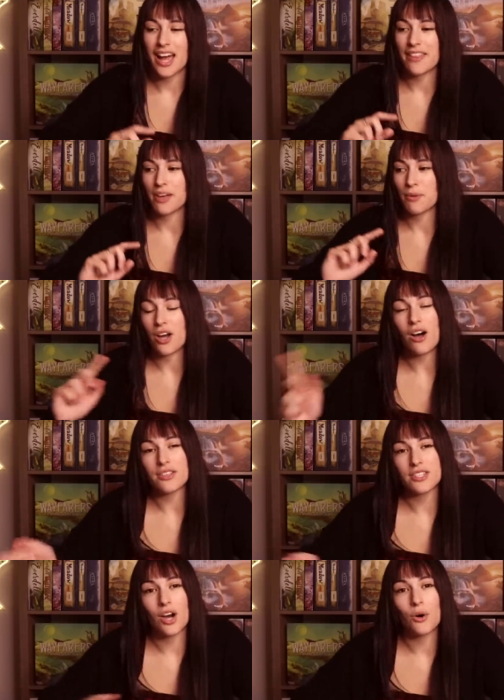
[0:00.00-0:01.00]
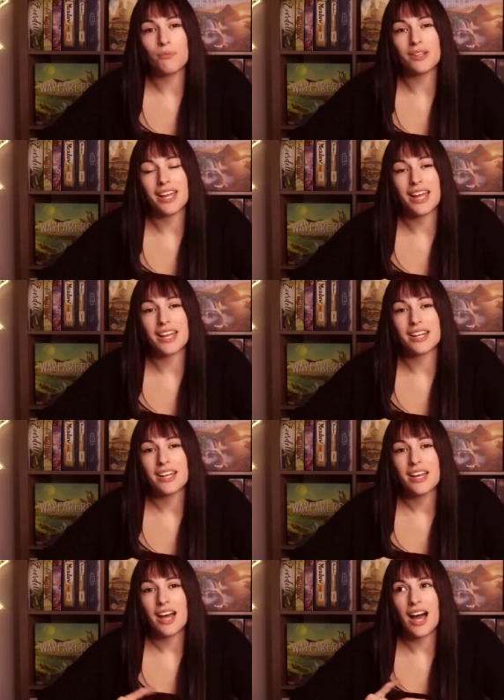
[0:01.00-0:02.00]
And then we also played
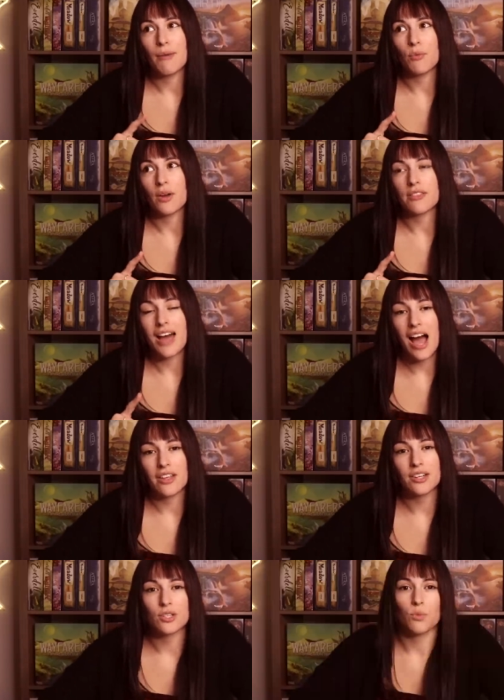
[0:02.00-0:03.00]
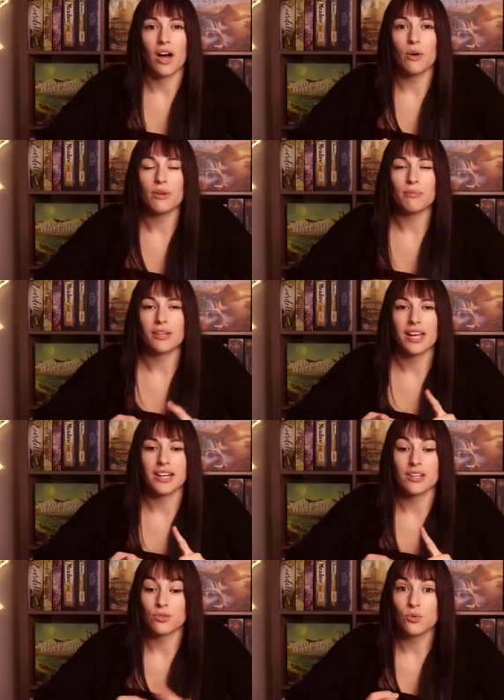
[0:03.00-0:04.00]
um, with Alan as well. We played
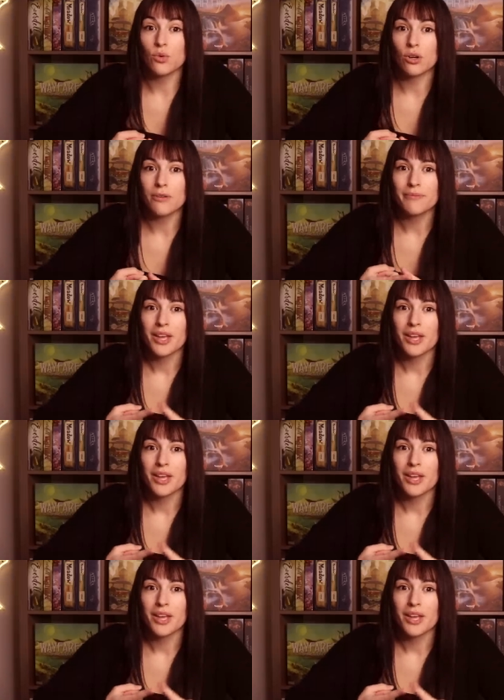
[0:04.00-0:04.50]
Azul,